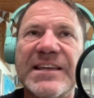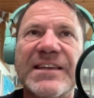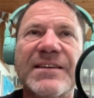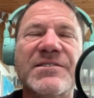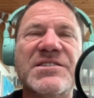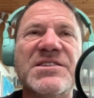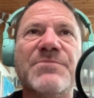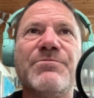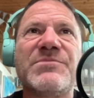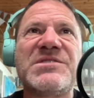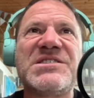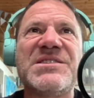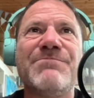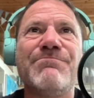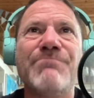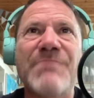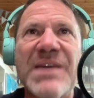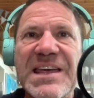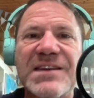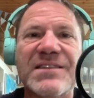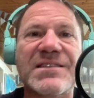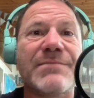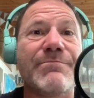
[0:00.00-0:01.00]
to
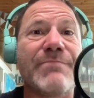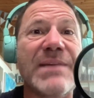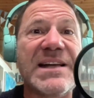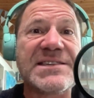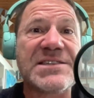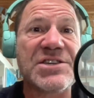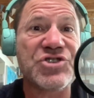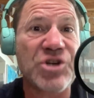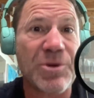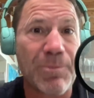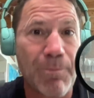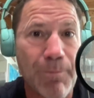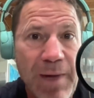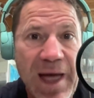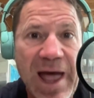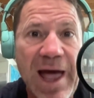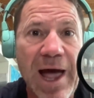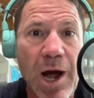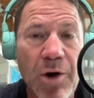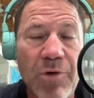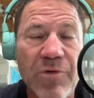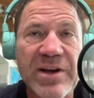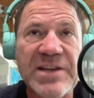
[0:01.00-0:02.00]
make the message
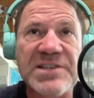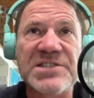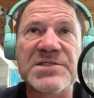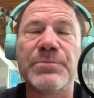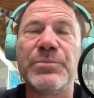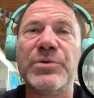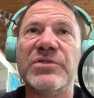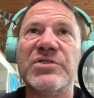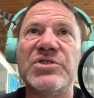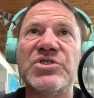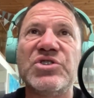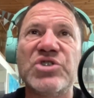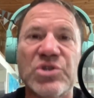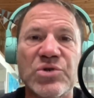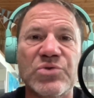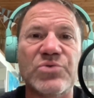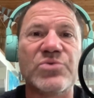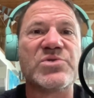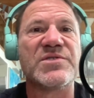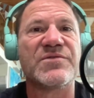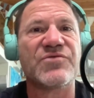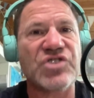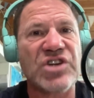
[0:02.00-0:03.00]
empowering, to put the
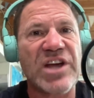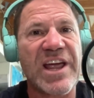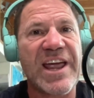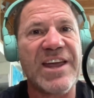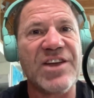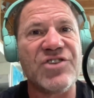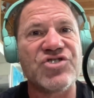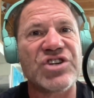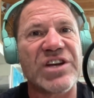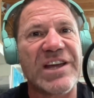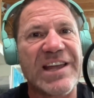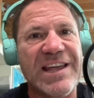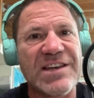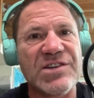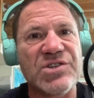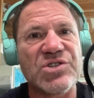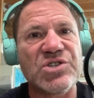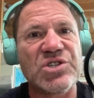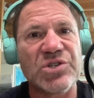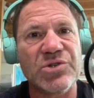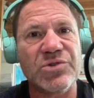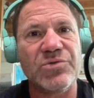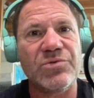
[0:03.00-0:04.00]
tools of change
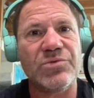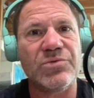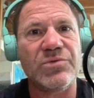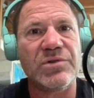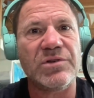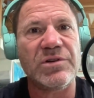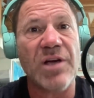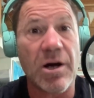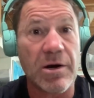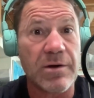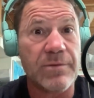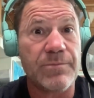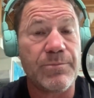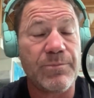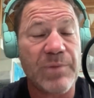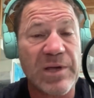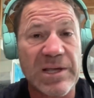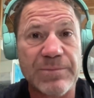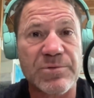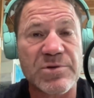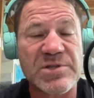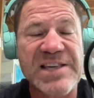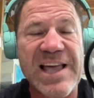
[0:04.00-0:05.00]
into young
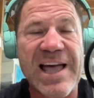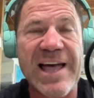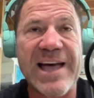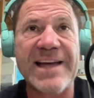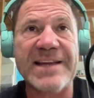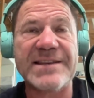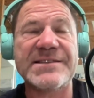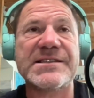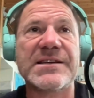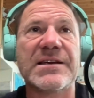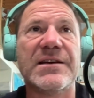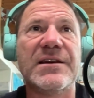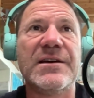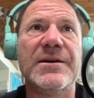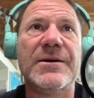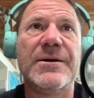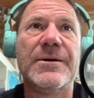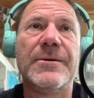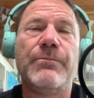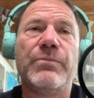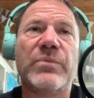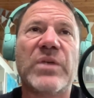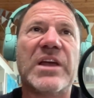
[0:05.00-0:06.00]
people's hands.
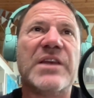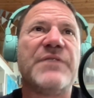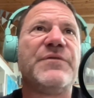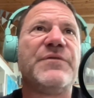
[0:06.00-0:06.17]
And if